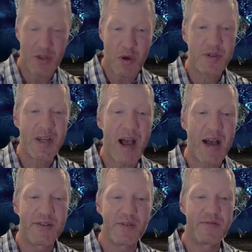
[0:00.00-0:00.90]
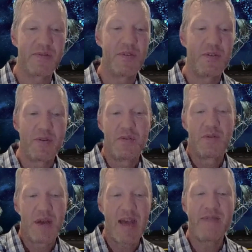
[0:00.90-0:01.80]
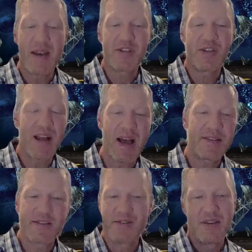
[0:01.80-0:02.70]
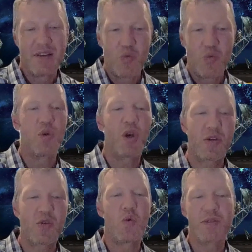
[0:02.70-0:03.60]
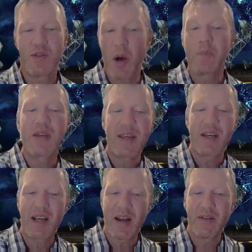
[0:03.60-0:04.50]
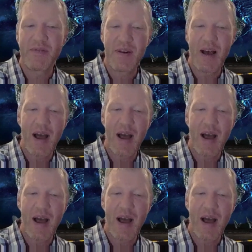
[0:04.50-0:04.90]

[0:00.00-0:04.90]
those kinds of aviation lights would not cause any kind of